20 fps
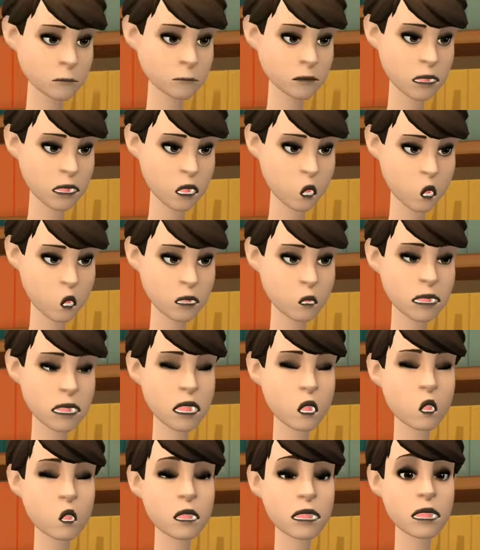It's not going to
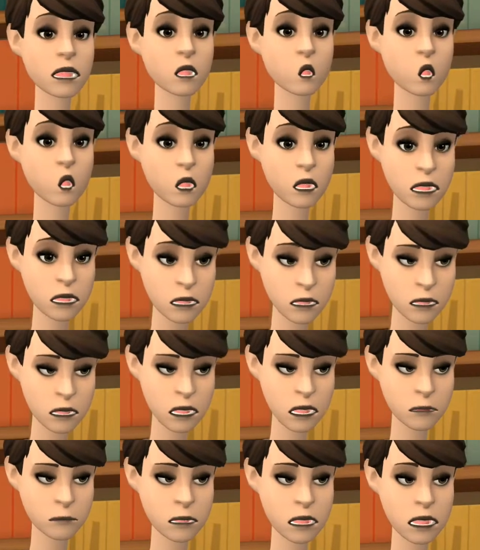take longer than
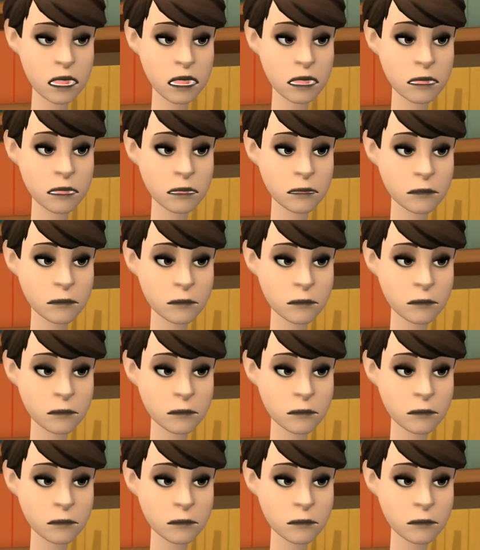10 minutes.